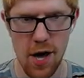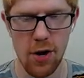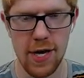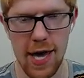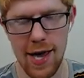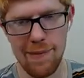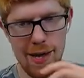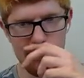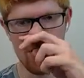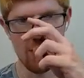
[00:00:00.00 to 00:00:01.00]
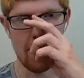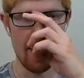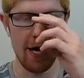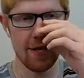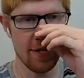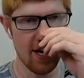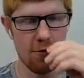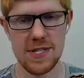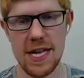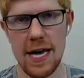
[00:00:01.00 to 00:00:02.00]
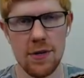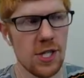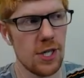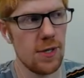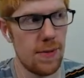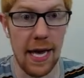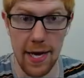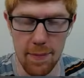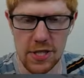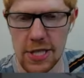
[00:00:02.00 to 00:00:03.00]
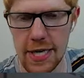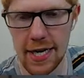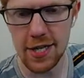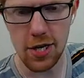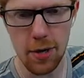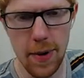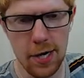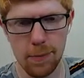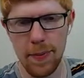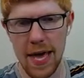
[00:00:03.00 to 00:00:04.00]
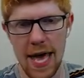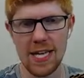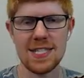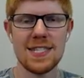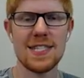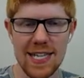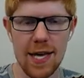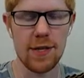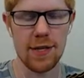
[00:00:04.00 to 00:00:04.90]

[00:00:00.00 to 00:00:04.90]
Okay, I'm, I'm good. I thought I was not good, but I am good. I need to go to Barnacle Bay still.